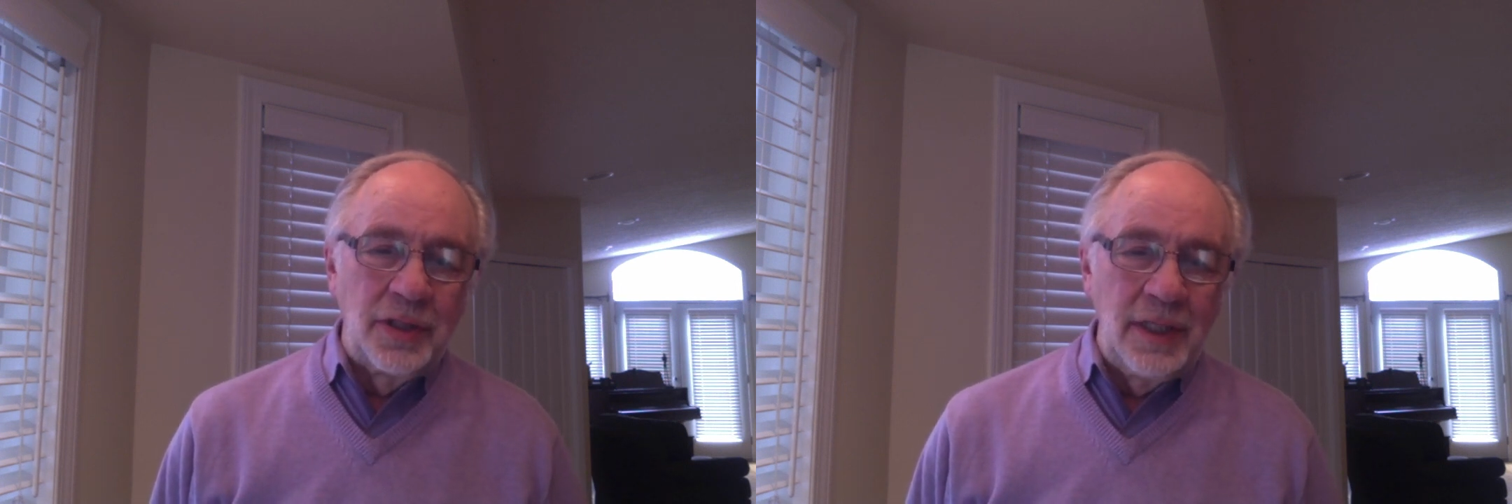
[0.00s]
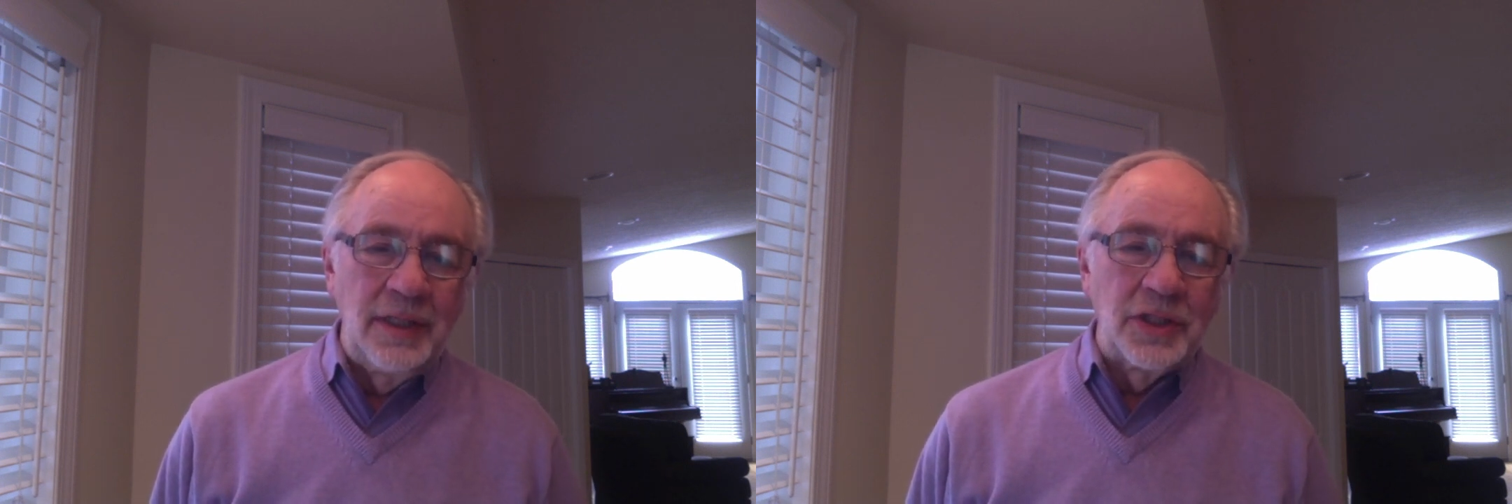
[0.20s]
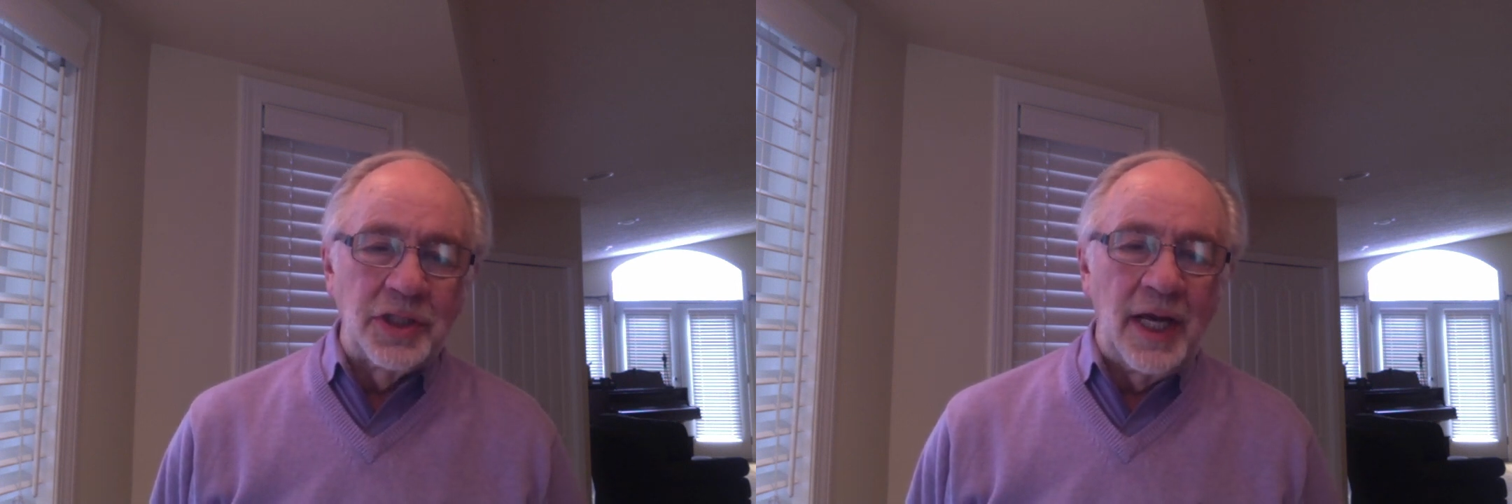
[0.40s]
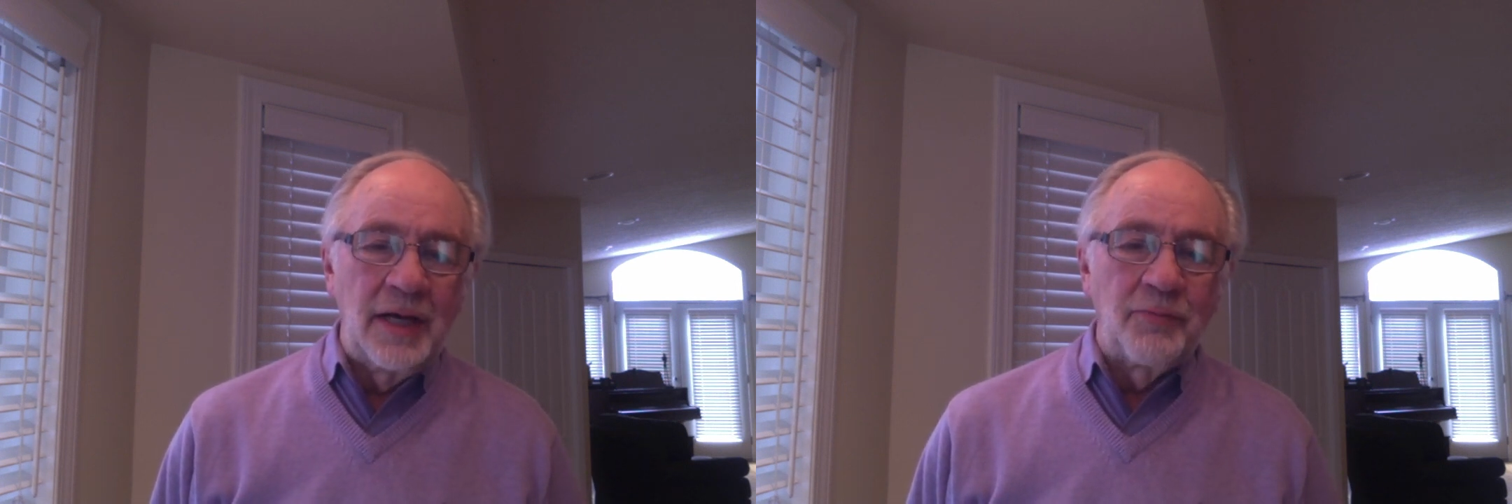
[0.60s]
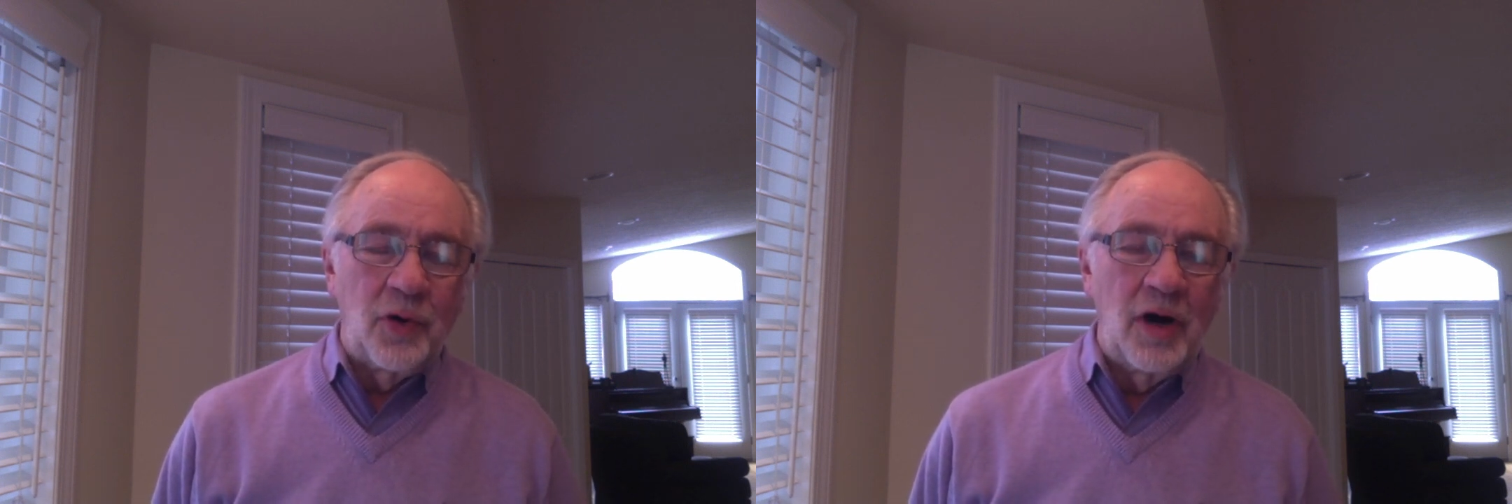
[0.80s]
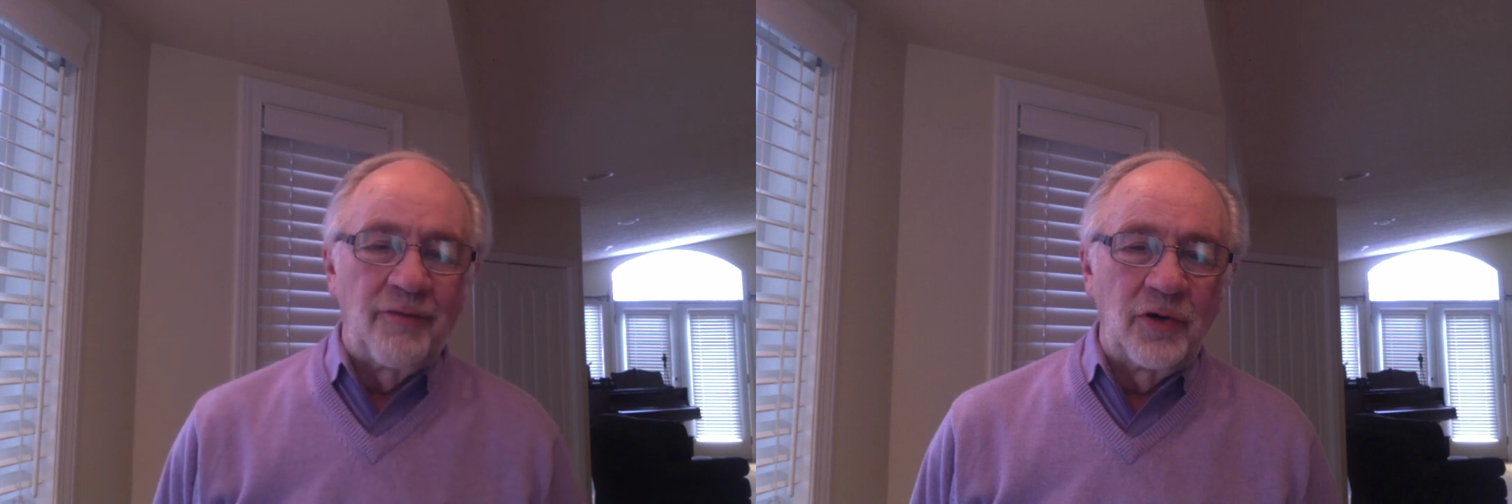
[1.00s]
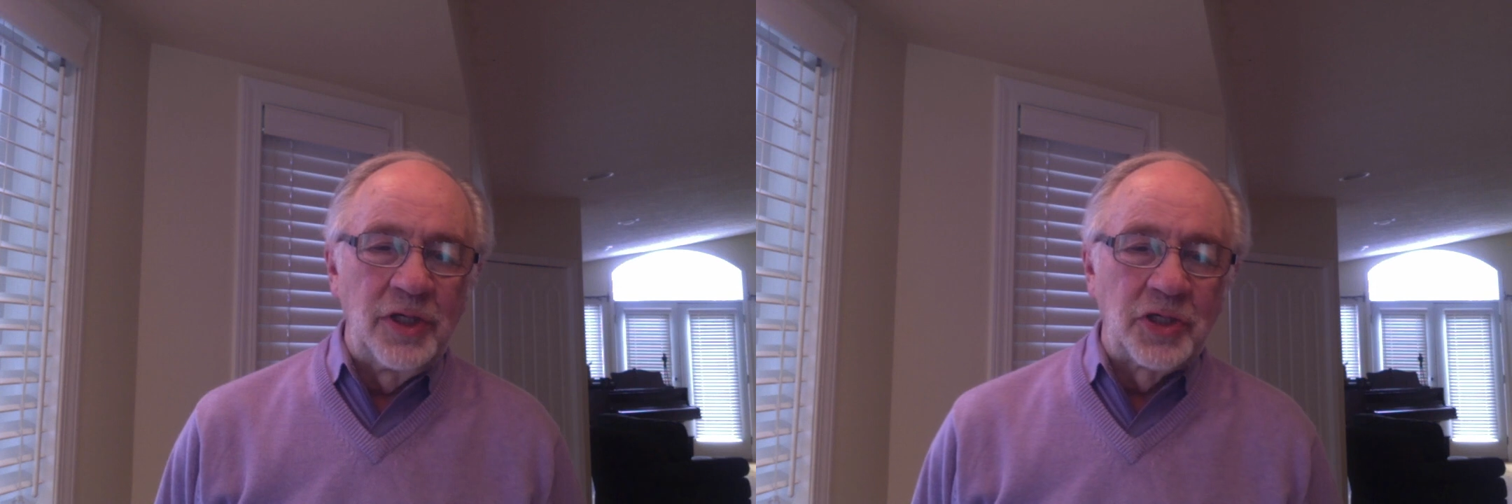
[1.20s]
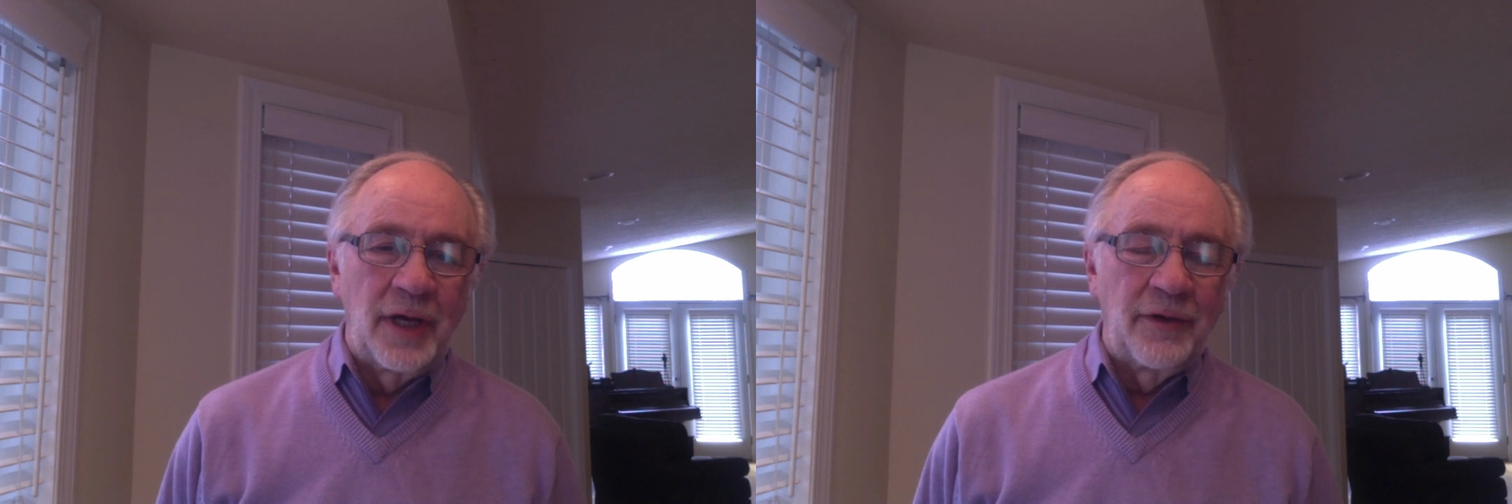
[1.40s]
need to stay in prayer for
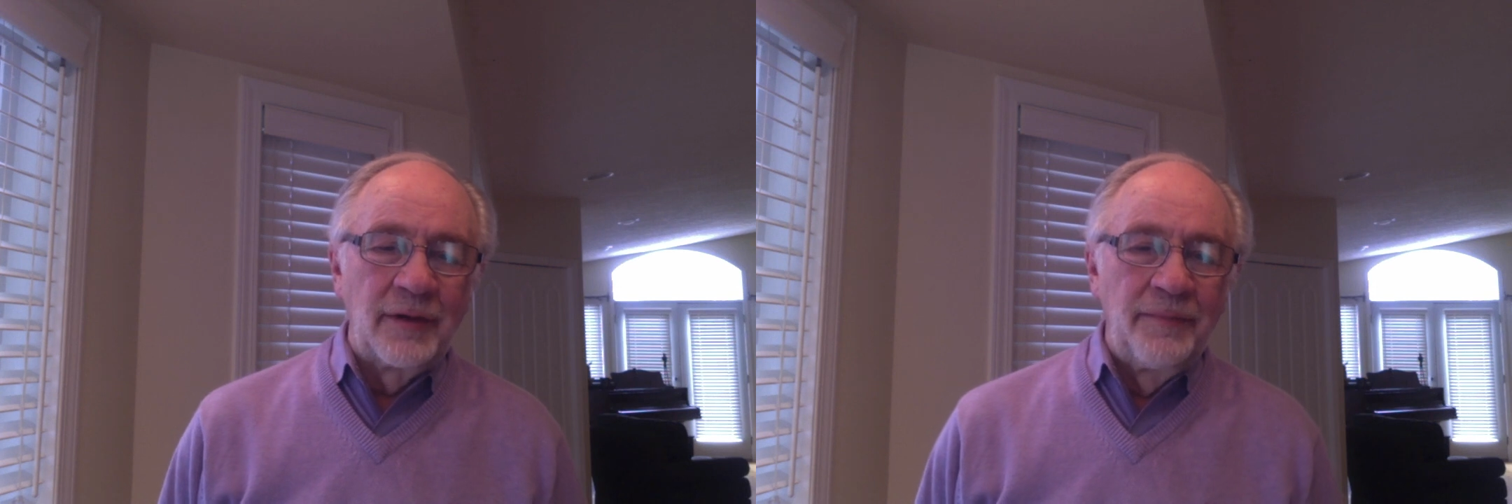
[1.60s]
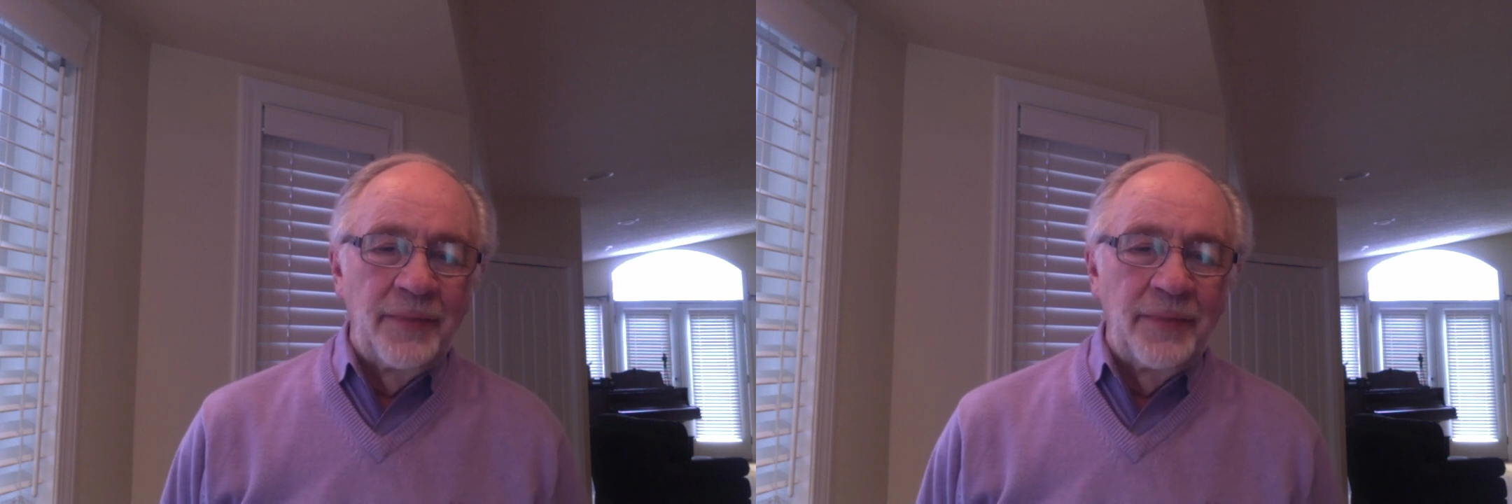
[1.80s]
each other.